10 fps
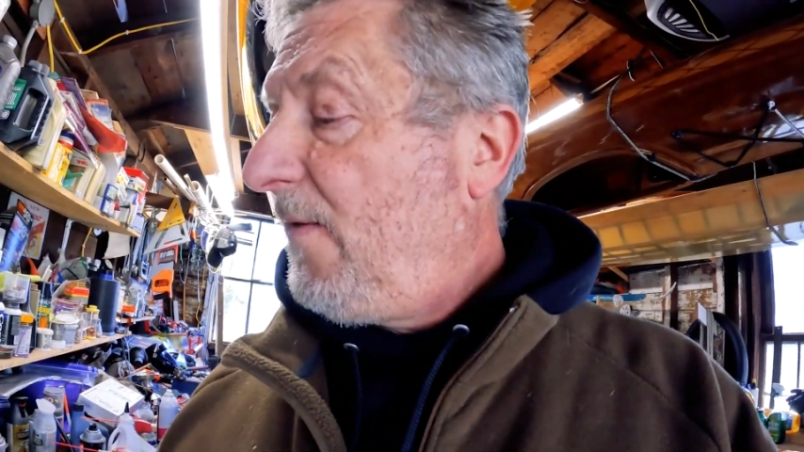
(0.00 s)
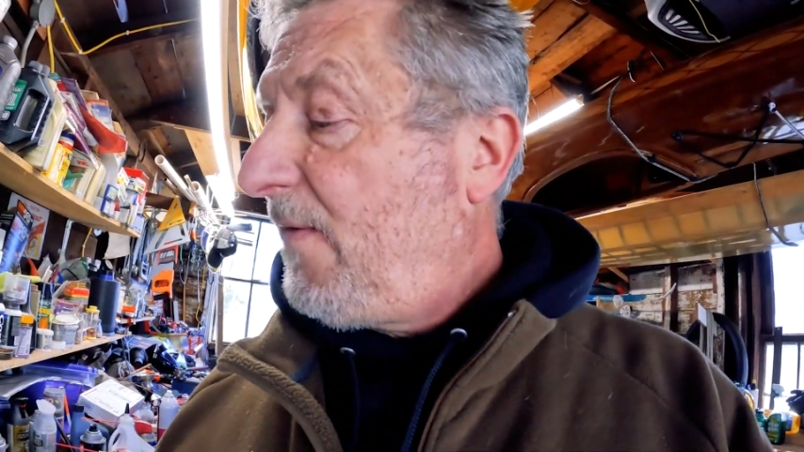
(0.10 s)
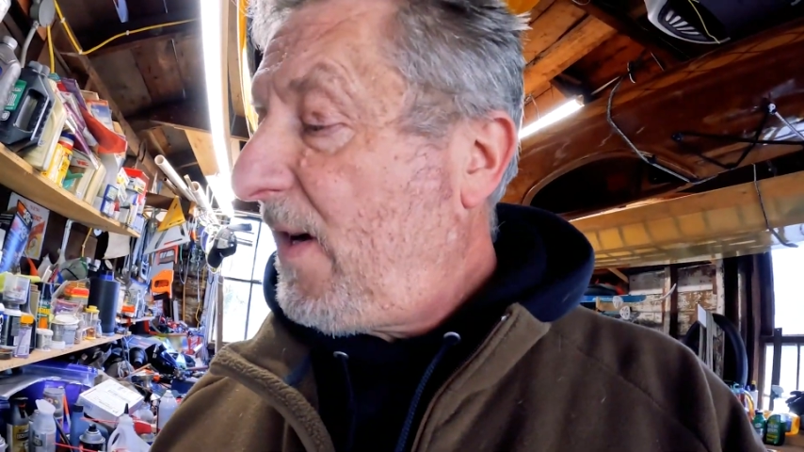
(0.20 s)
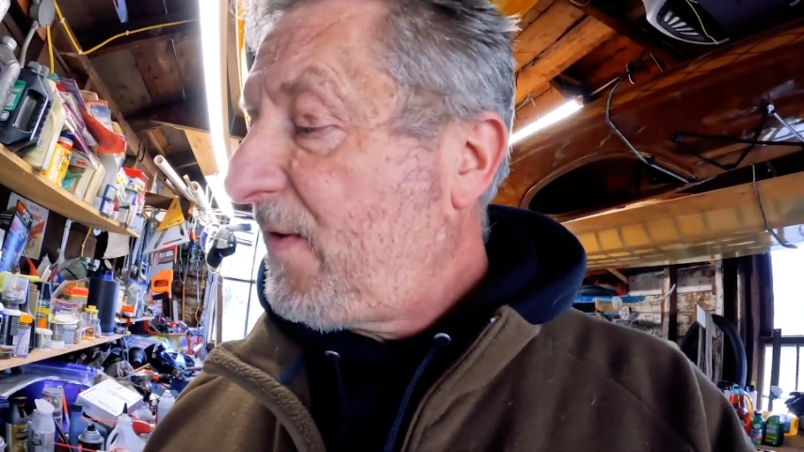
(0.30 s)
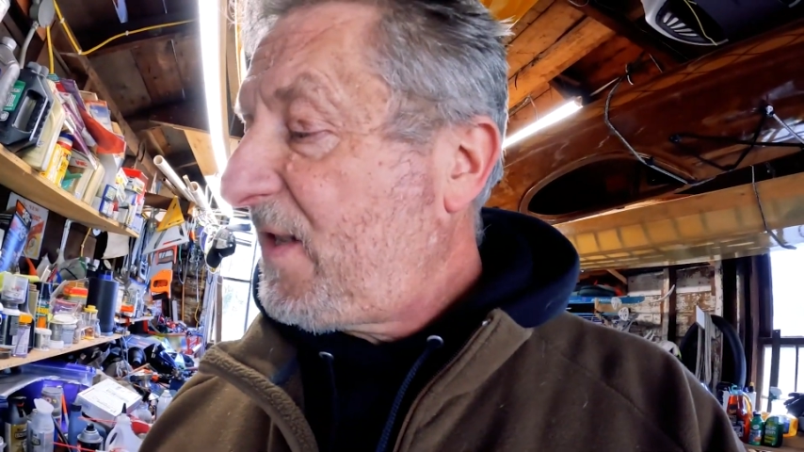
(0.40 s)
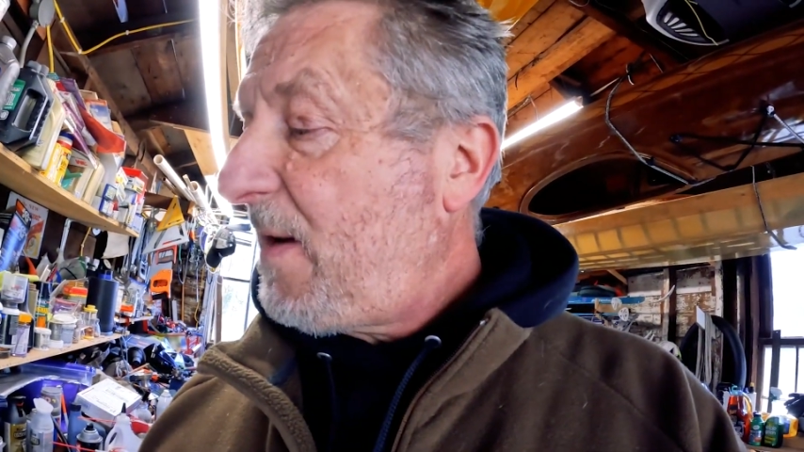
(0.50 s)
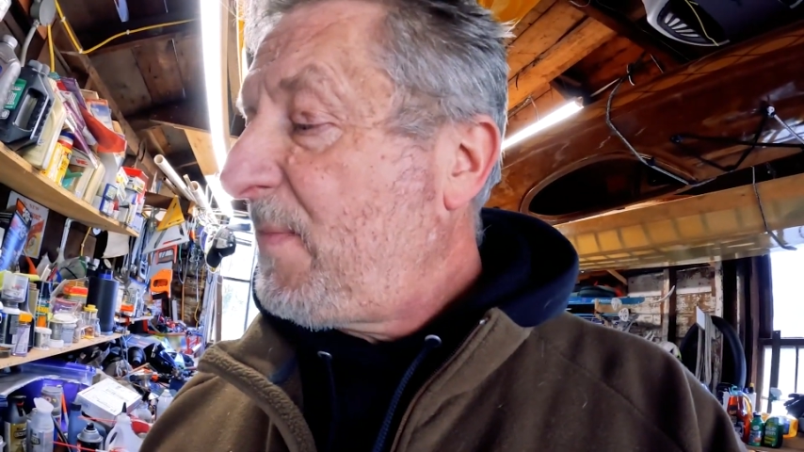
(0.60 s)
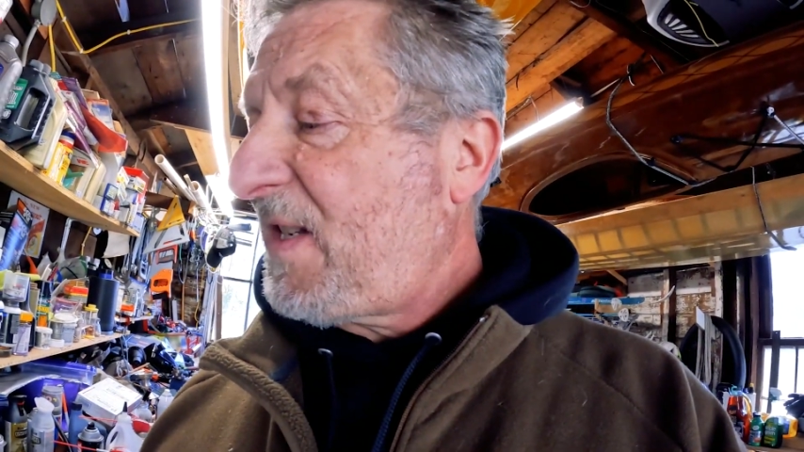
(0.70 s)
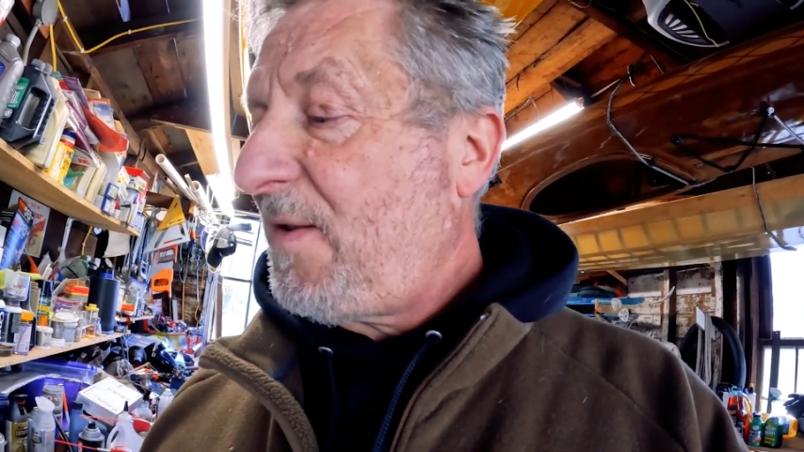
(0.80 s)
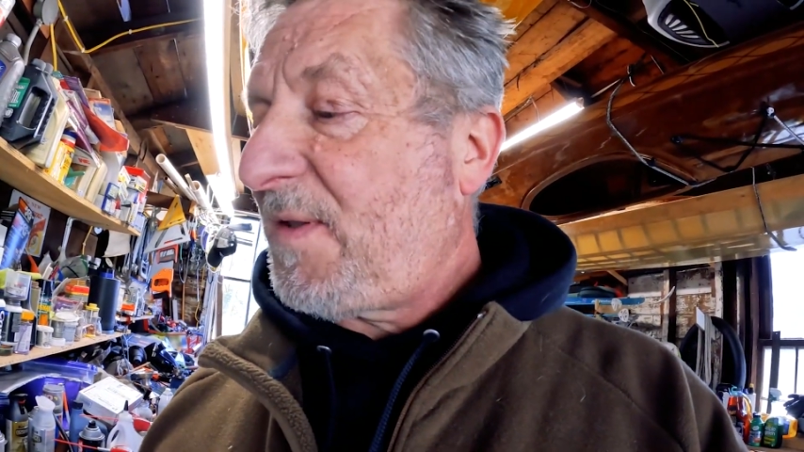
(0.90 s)
valve
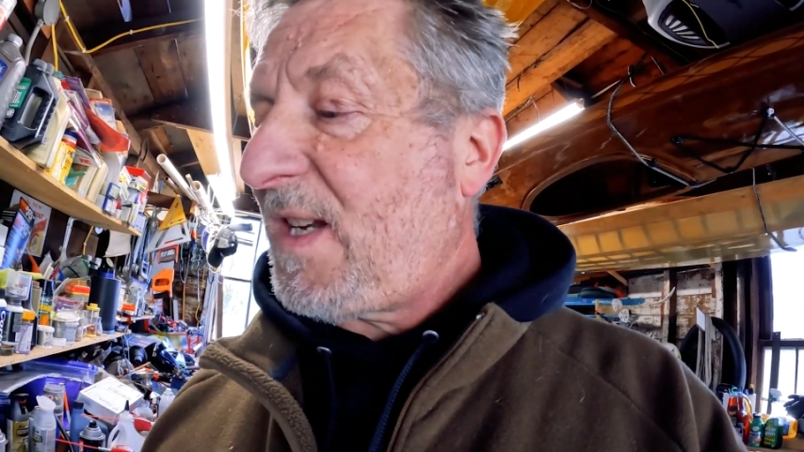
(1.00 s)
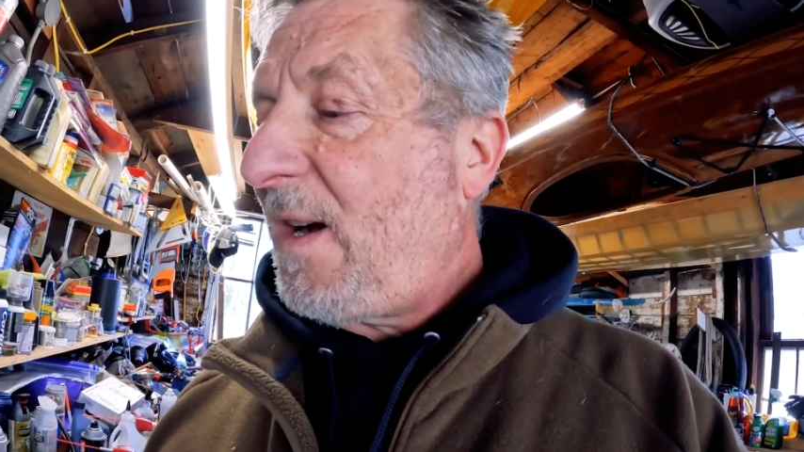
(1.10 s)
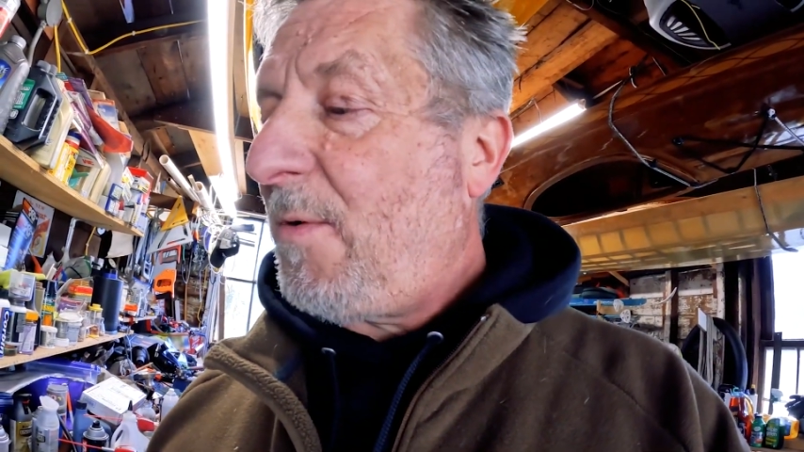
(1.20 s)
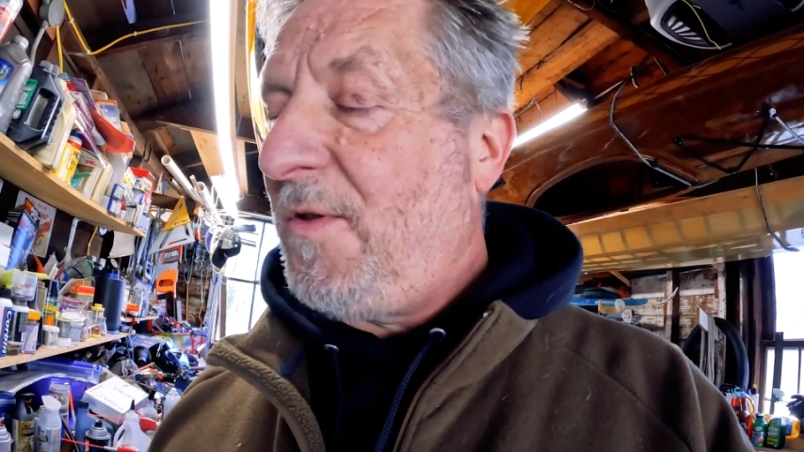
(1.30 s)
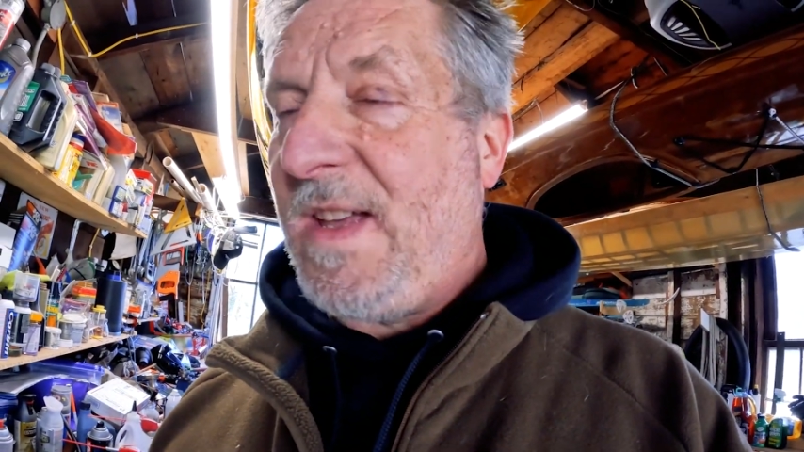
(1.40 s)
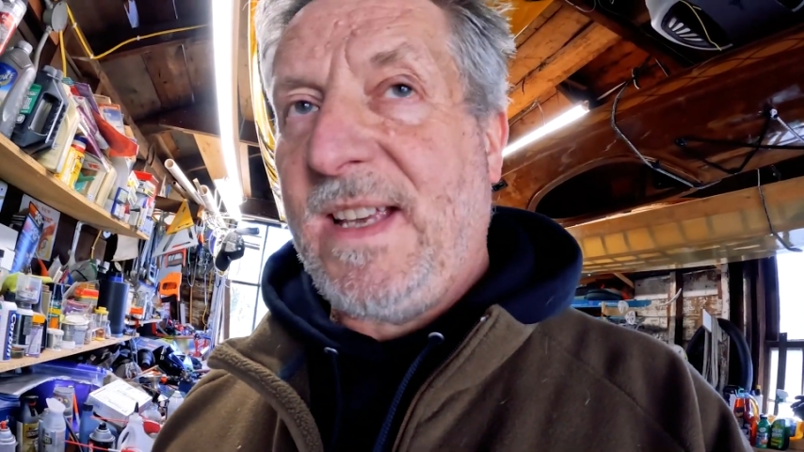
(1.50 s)
stem seals to go on